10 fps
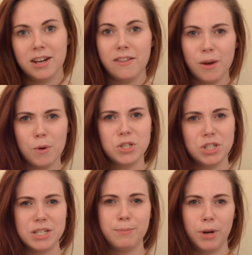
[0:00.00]
Now that
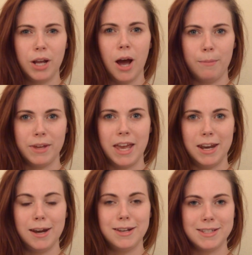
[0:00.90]
question is pretty
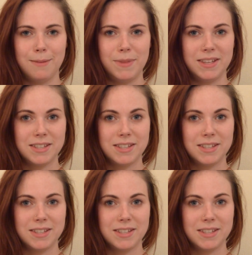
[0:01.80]
complicated and something